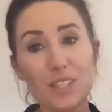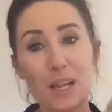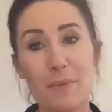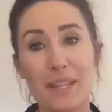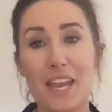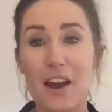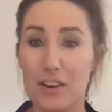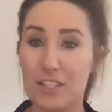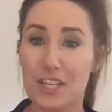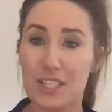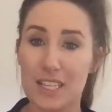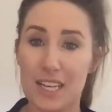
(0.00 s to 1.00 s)
but they
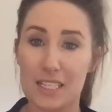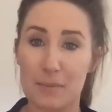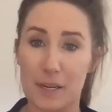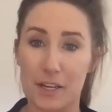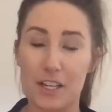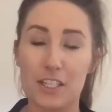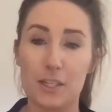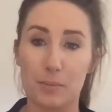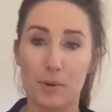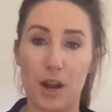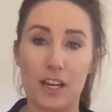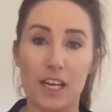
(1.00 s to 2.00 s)
also get to experience your
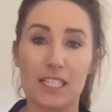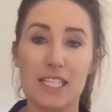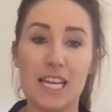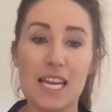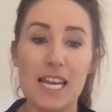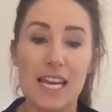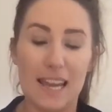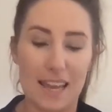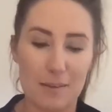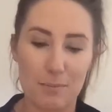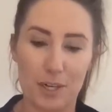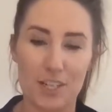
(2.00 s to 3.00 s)
product
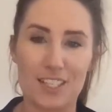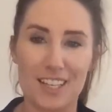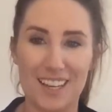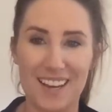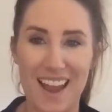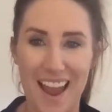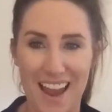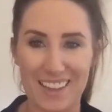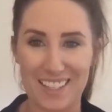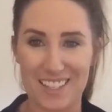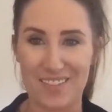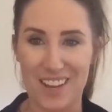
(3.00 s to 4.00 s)
in person at
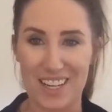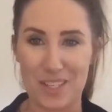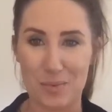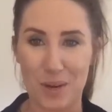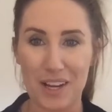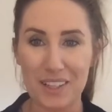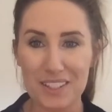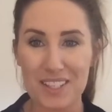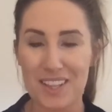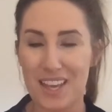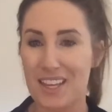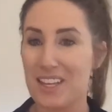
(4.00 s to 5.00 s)
this event as well.
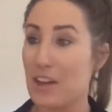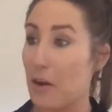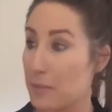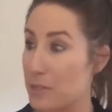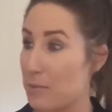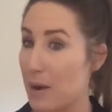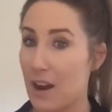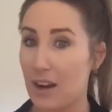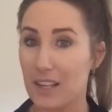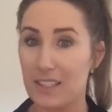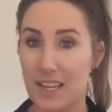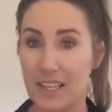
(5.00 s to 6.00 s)
So they can go up to the bar
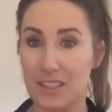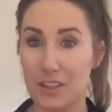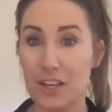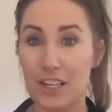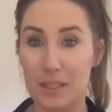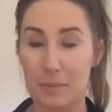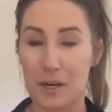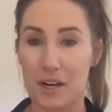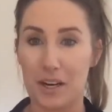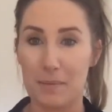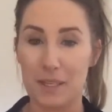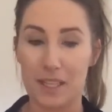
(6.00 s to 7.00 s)
and they can look at the
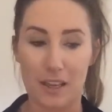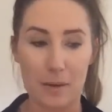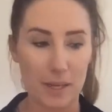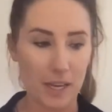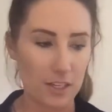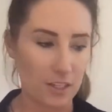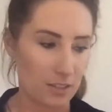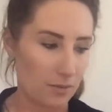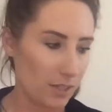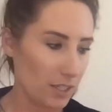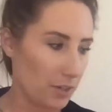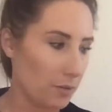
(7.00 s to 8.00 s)
bar and be like, oh my gosh, this is
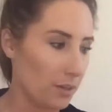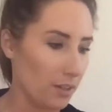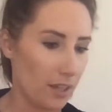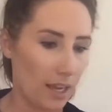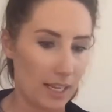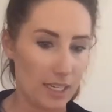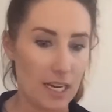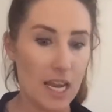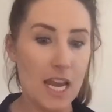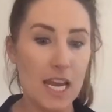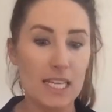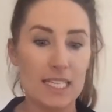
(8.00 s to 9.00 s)
really cool. I can
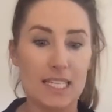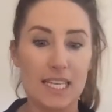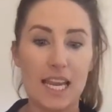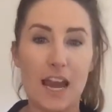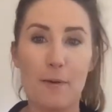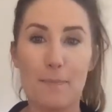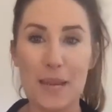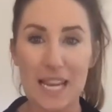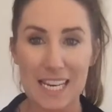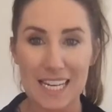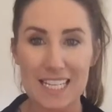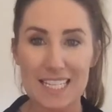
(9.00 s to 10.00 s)
see how big
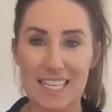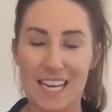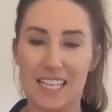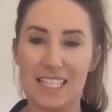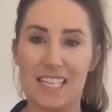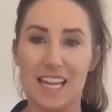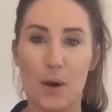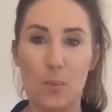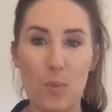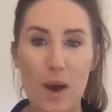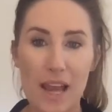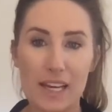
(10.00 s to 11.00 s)
it is and I can see how
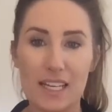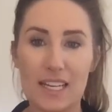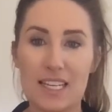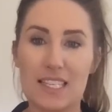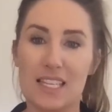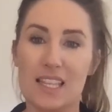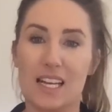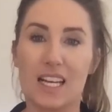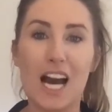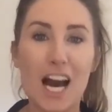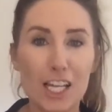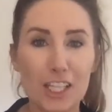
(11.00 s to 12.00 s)
wide it is and the
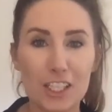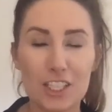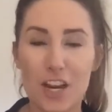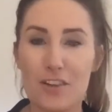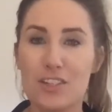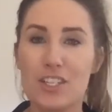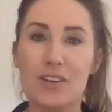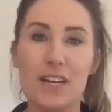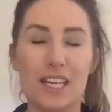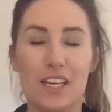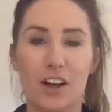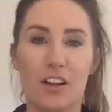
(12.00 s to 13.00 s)
color tone to
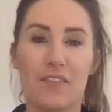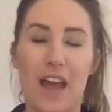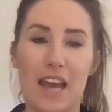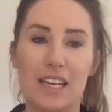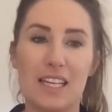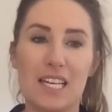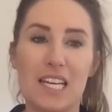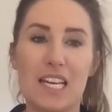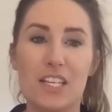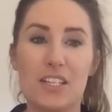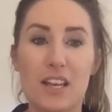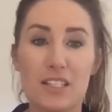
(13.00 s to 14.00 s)
it and all that.
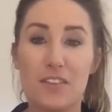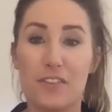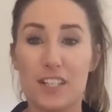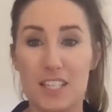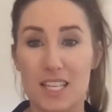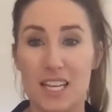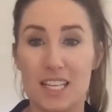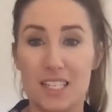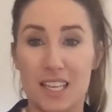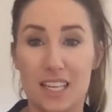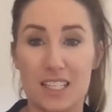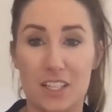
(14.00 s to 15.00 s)
So that's the first thing, is it gets